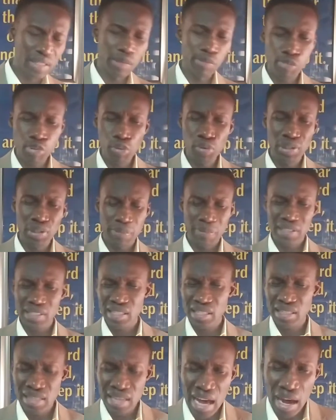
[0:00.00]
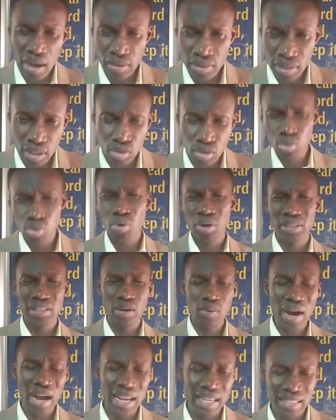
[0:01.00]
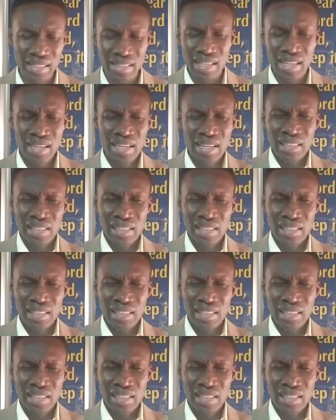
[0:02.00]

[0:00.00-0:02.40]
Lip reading: they pull the person down. They do otherwise.